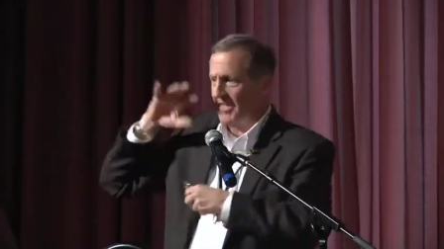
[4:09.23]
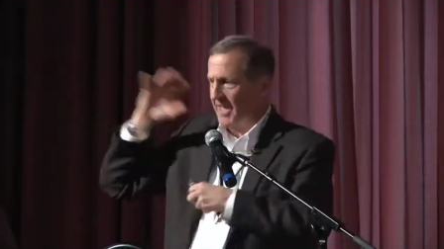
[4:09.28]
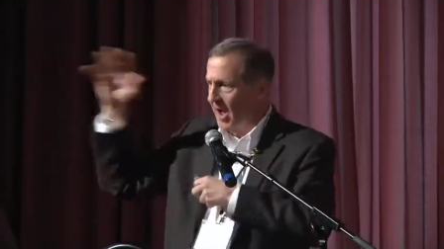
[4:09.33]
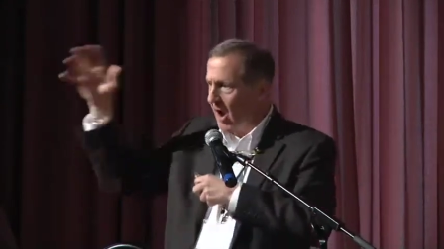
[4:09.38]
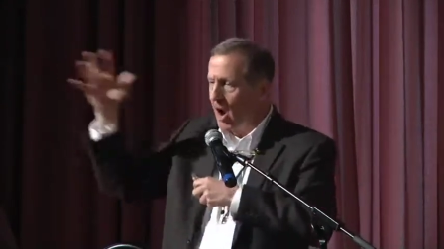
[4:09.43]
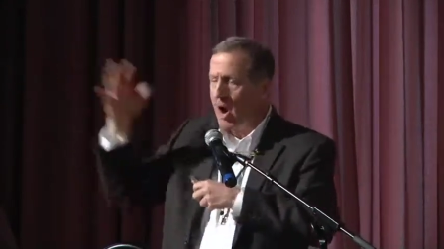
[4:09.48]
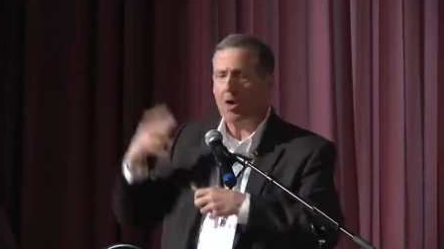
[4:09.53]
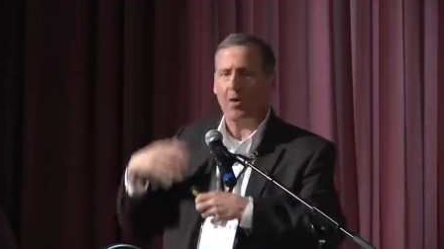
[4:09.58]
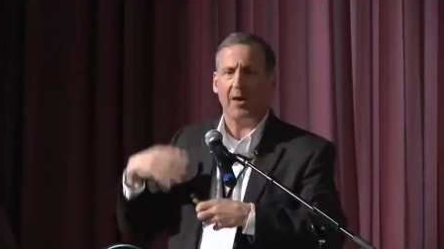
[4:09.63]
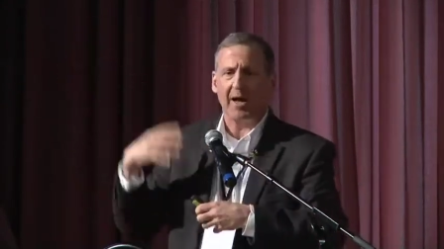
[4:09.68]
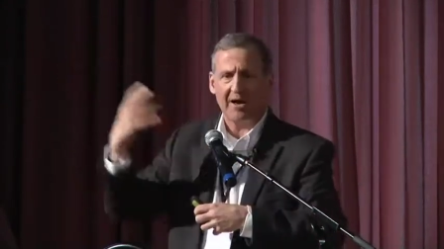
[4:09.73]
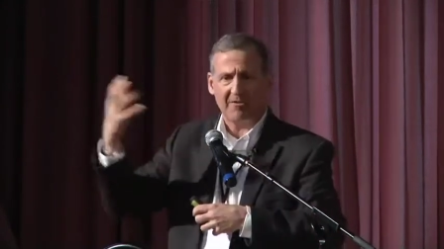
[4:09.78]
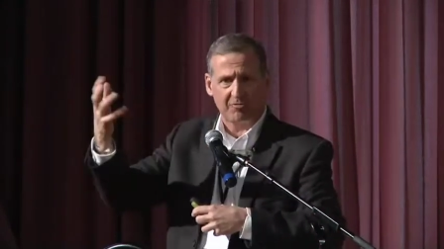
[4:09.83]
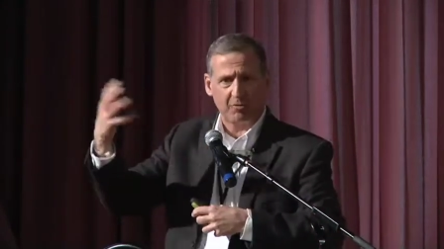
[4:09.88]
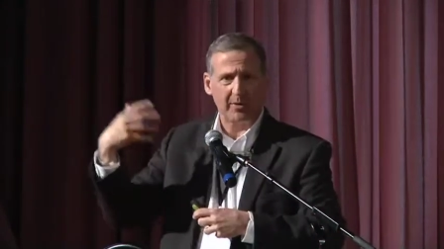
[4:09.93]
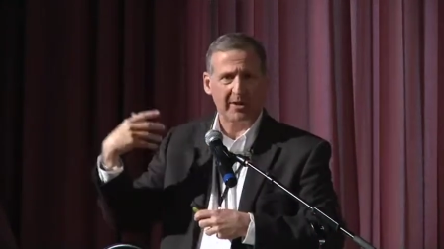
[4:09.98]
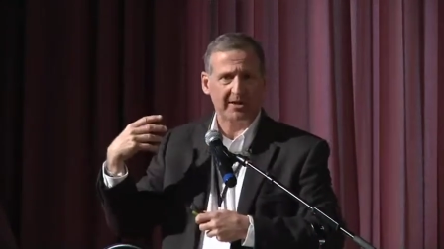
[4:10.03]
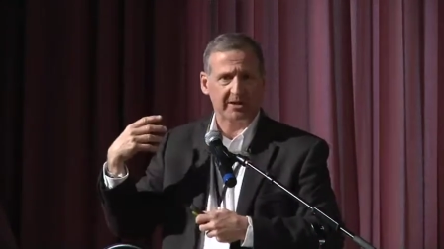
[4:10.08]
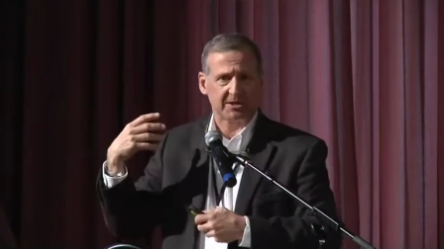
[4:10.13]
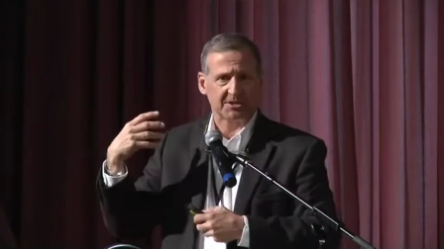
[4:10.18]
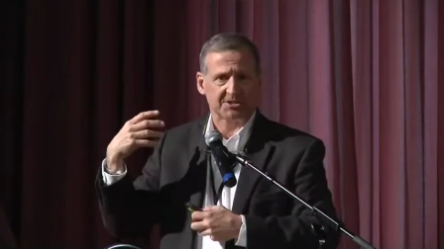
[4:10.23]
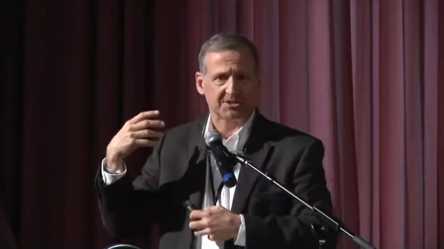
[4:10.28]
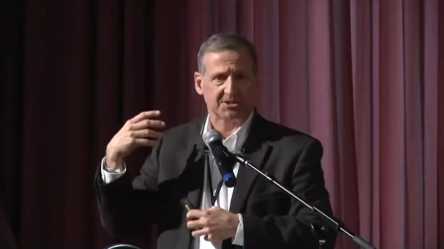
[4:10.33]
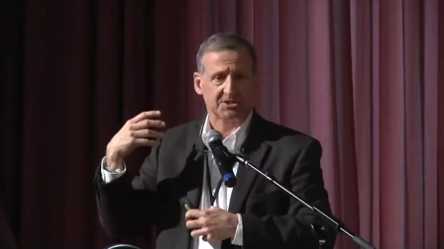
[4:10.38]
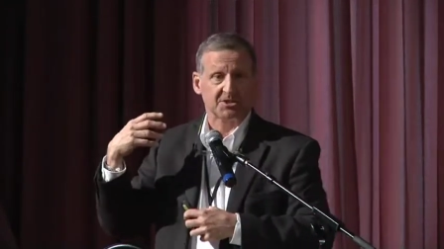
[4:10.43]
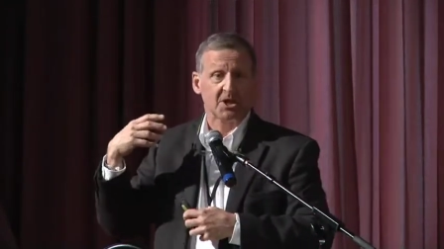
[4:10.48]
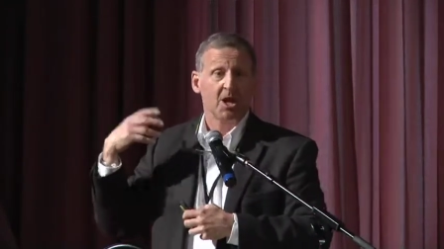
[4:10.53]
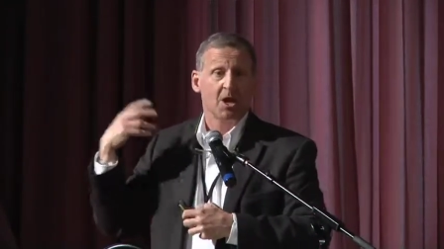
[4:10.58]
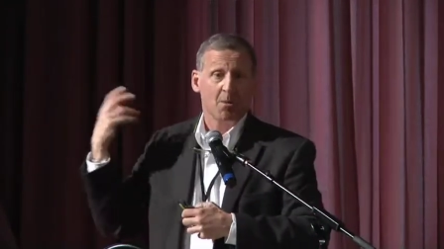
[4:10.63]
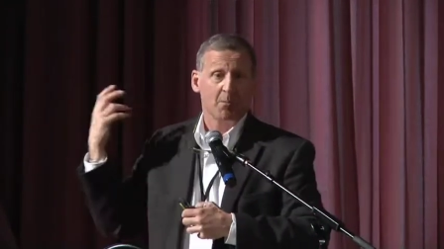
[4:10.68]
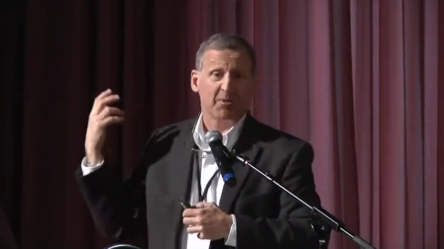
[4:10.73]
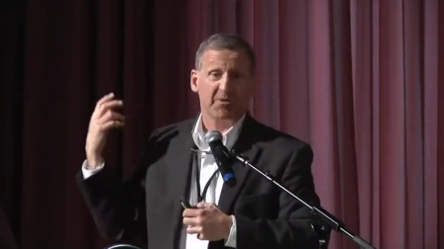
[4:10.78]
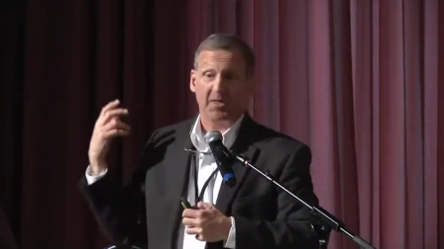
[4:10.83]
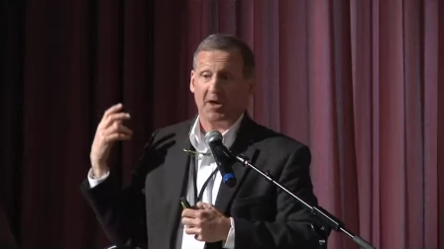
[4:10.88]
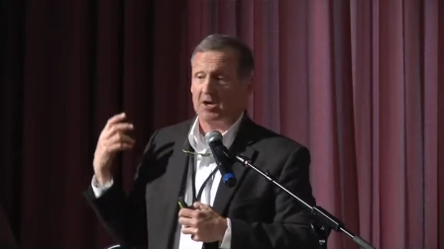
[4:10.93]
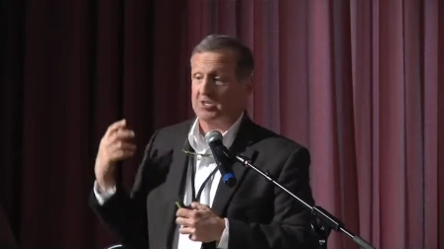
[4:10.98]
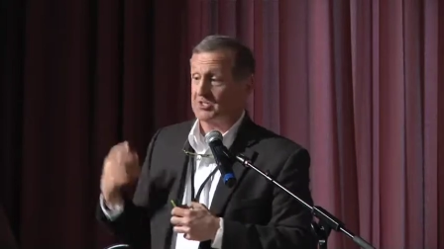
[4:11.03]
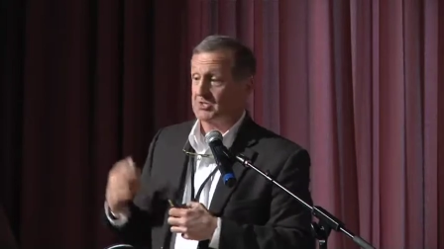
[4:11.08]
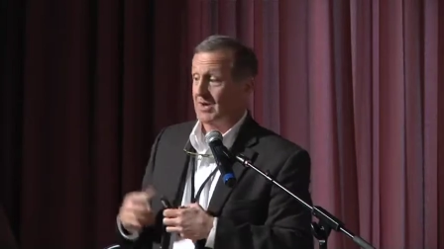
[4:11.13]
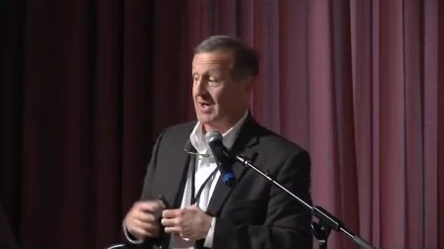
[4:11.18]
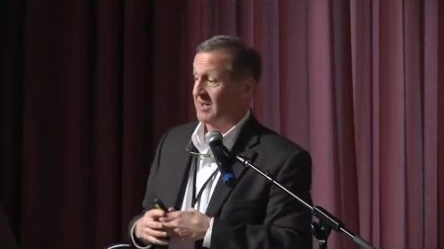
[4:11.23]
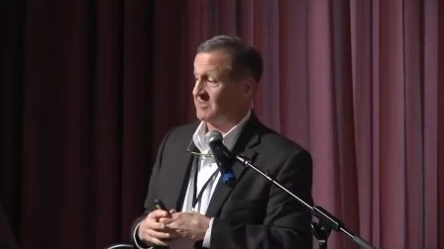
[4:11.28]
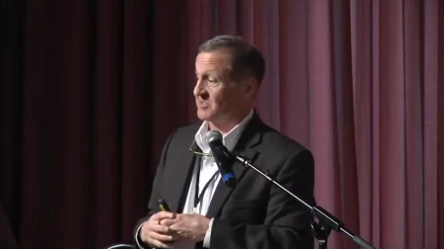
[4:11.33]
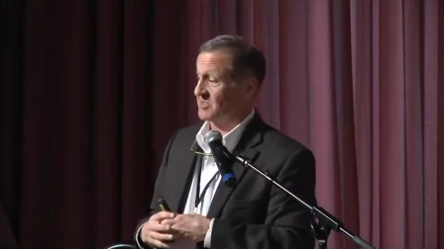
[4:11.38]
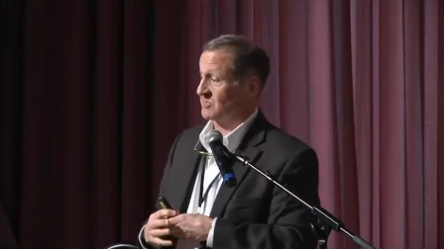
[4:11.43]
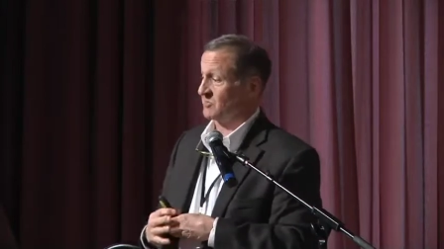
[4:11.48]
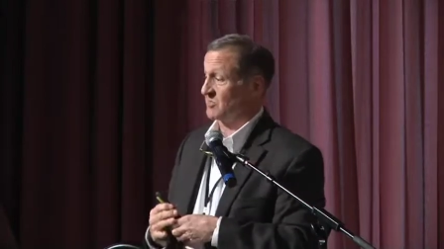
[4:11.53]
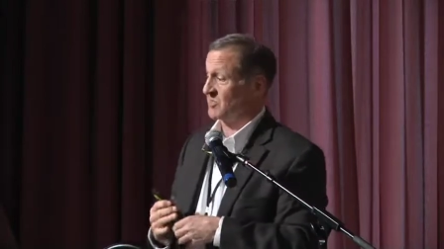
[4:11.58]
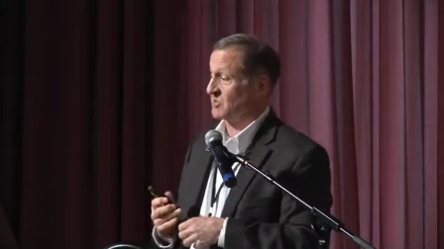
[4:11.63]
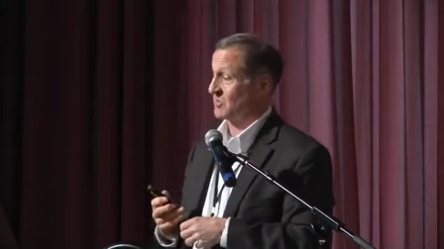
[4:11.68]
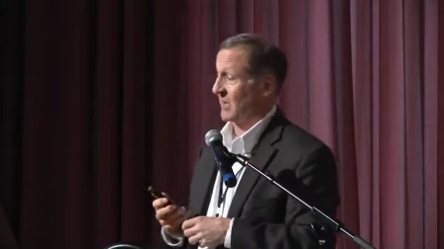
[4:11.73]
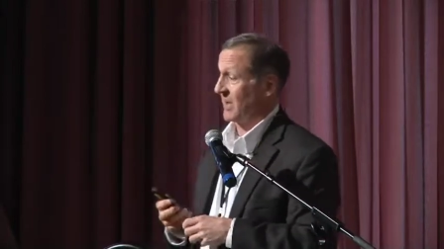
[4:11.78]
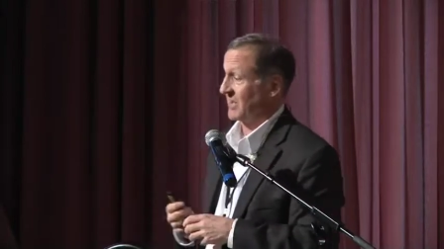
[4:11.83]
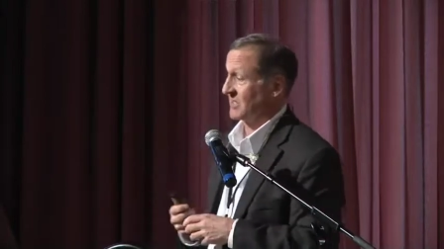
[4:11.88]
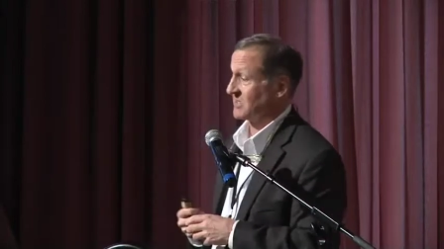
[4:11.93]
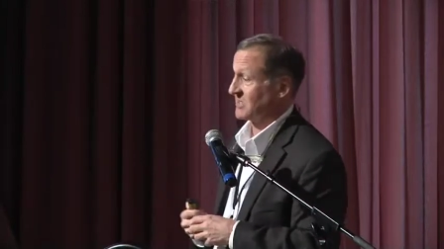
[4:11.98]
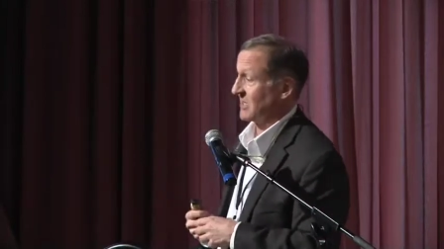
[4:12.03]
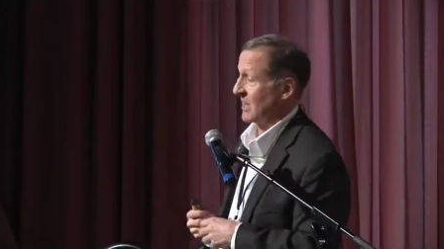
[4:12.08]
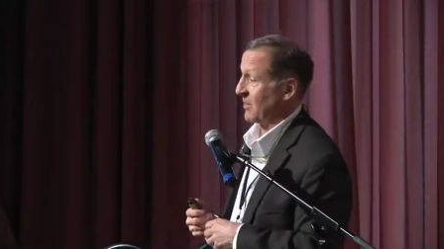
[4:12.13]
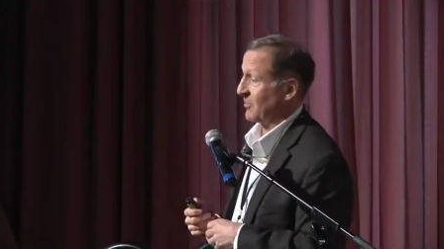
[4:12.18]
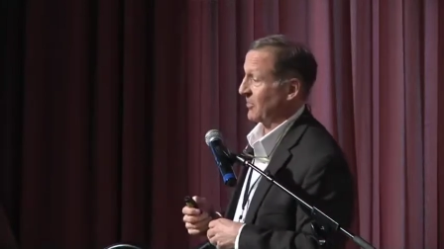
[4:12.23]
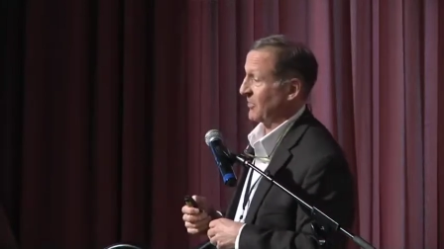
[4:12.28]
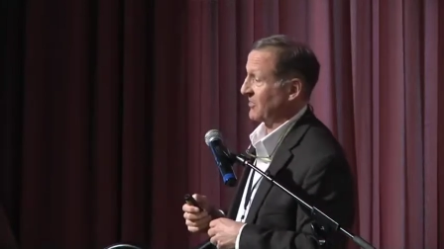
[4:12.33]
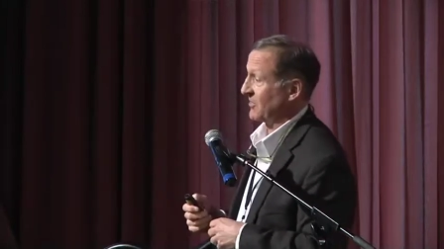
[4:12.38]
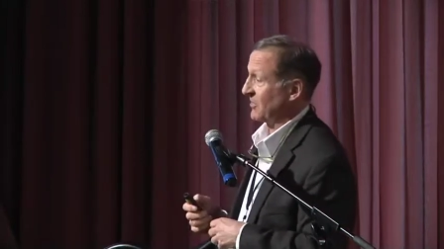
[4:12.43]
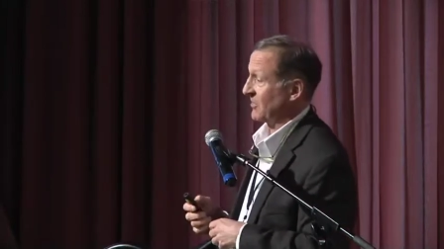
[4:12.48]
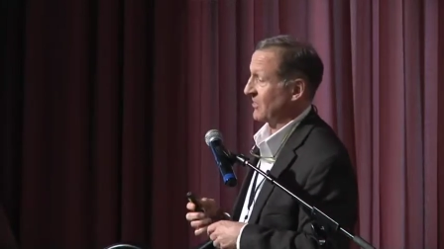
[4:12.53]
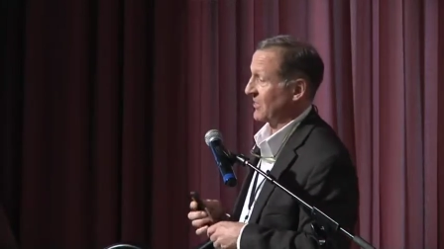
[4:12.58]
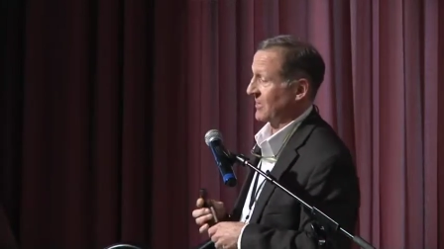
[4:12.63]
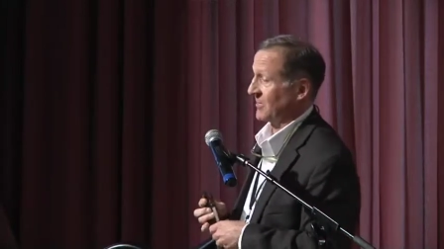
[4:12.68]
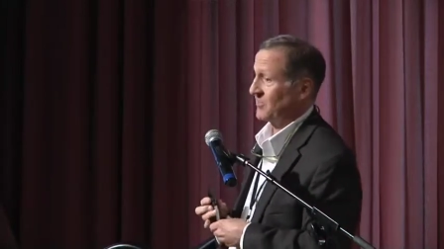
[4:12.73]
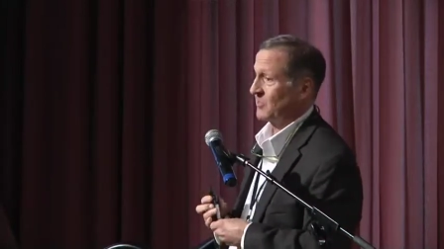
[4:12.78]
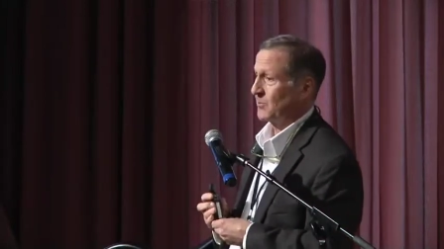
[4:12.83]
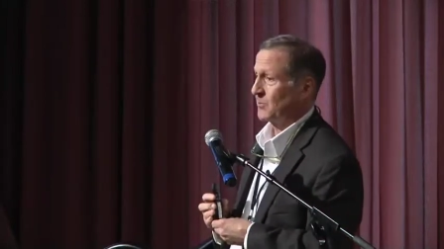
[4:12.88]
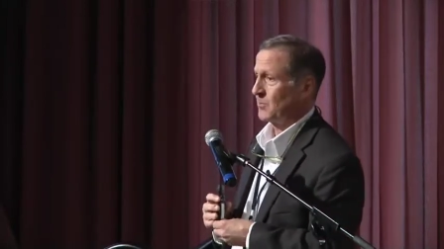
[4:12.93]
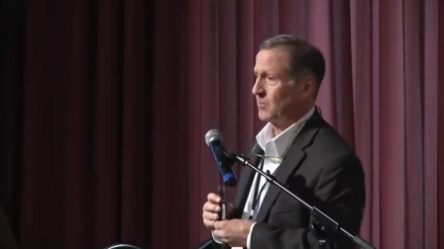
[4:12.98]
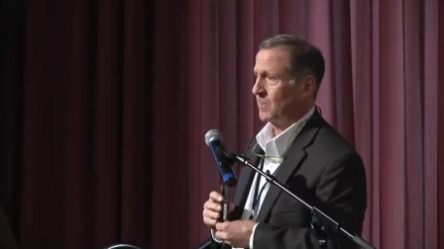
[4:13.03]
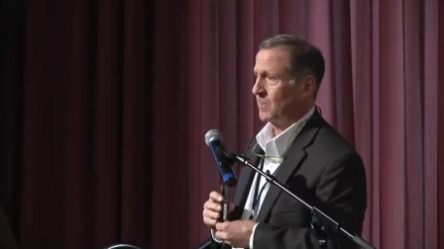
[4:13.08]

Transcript: They all have weaknesses, but they also have some strengths and opportunities.